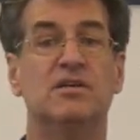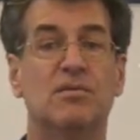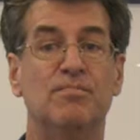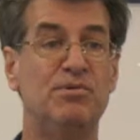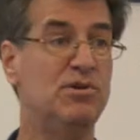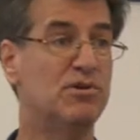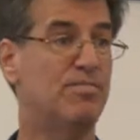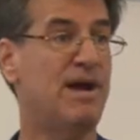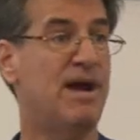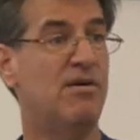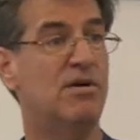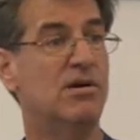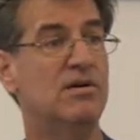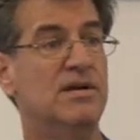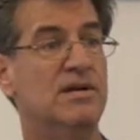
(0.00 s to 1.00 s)
Computer
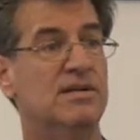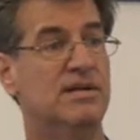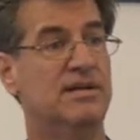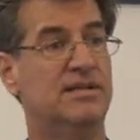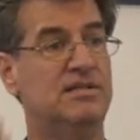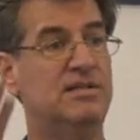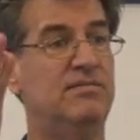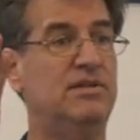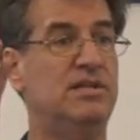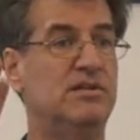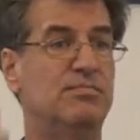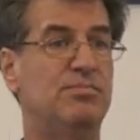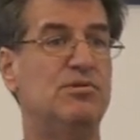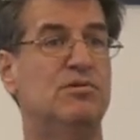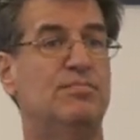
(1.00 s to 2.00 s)
power, connectivity,
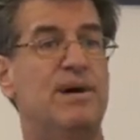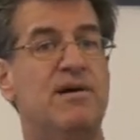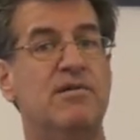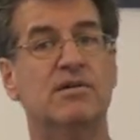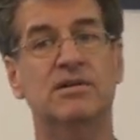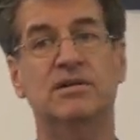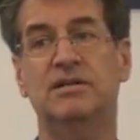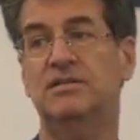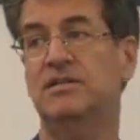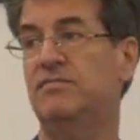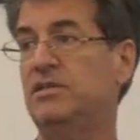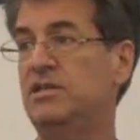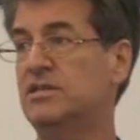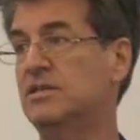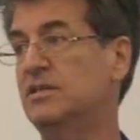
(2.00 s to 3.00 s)
computer power,
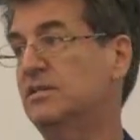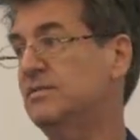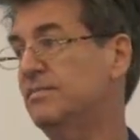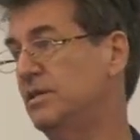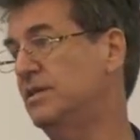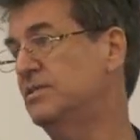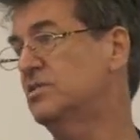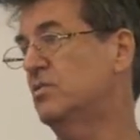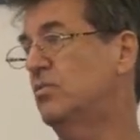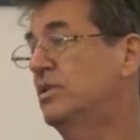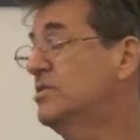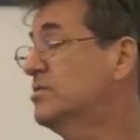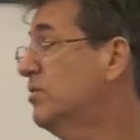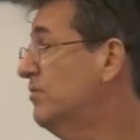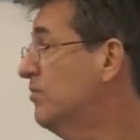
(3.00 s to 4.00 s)
connectivity, connectivity, and so on
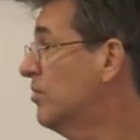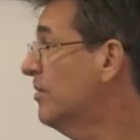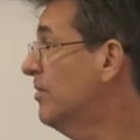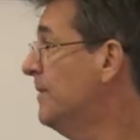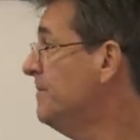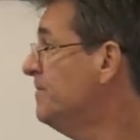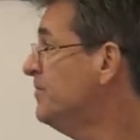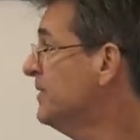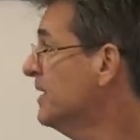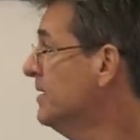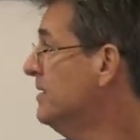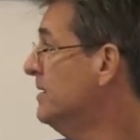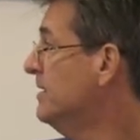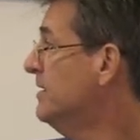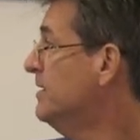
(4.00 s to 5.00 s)
and so forth.
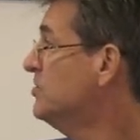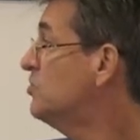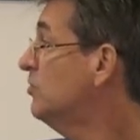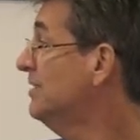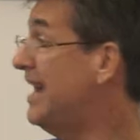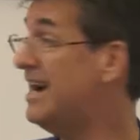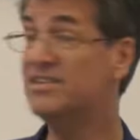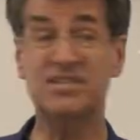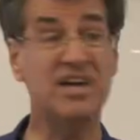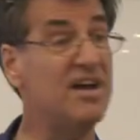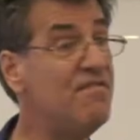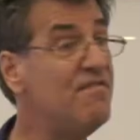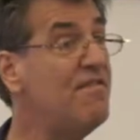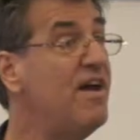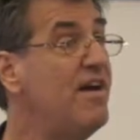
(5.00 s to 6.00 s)
So
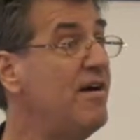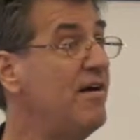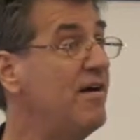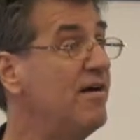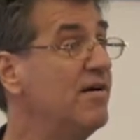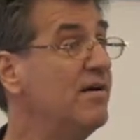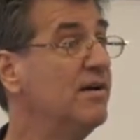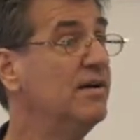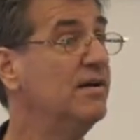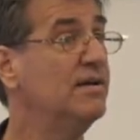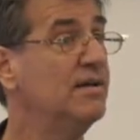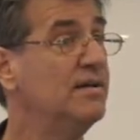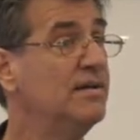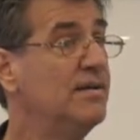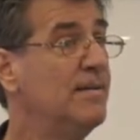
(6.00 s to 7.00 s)
laissez-faire,
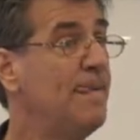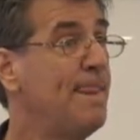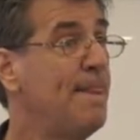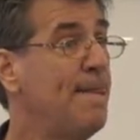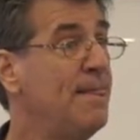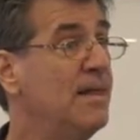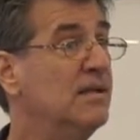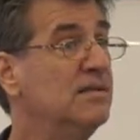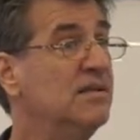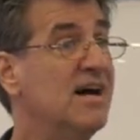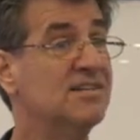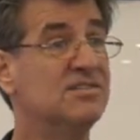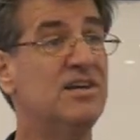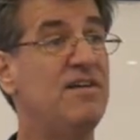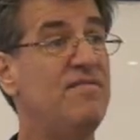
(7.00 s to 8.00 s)

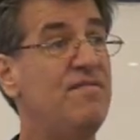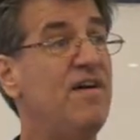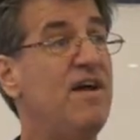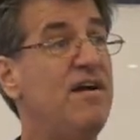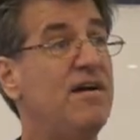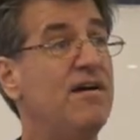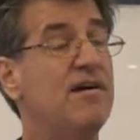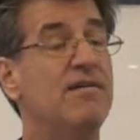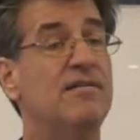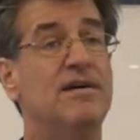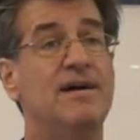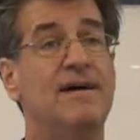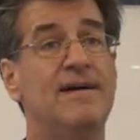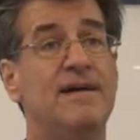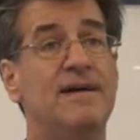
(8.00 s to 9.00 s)
laissez-faire
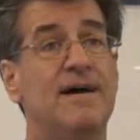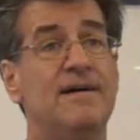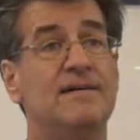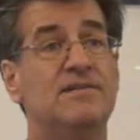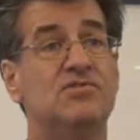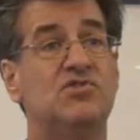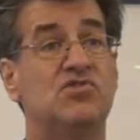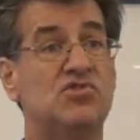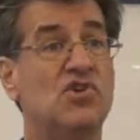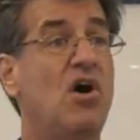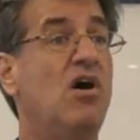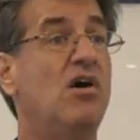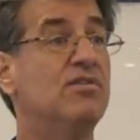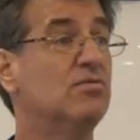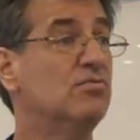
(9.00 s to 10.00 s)

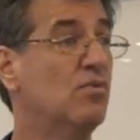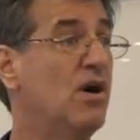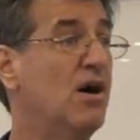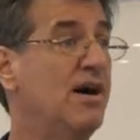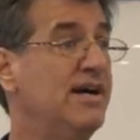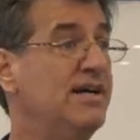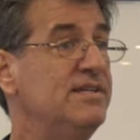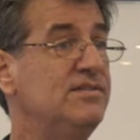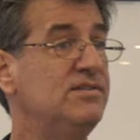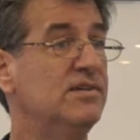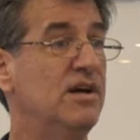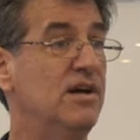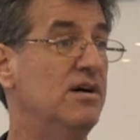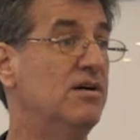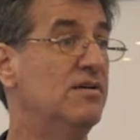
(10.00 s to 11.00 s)
saw the rise
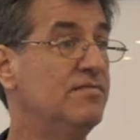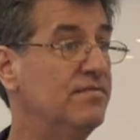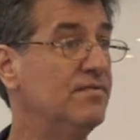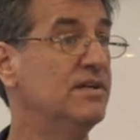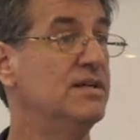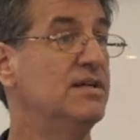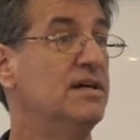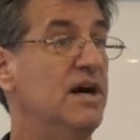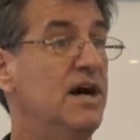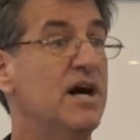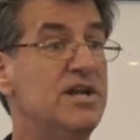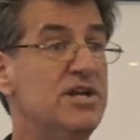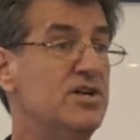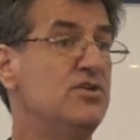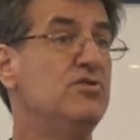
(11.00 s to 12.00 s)
of
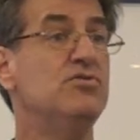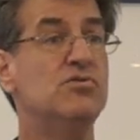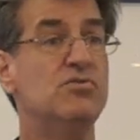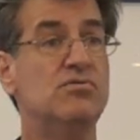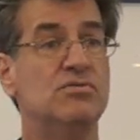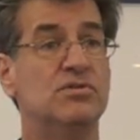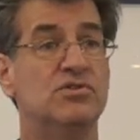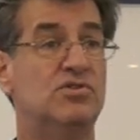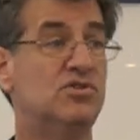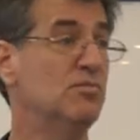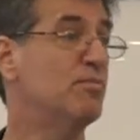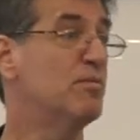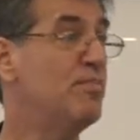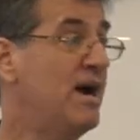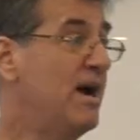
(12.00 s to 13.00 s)
a new
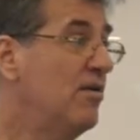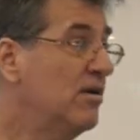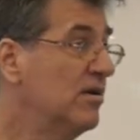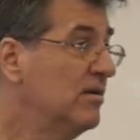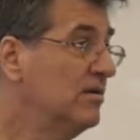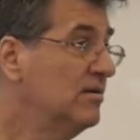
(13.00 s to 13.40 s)
superpower,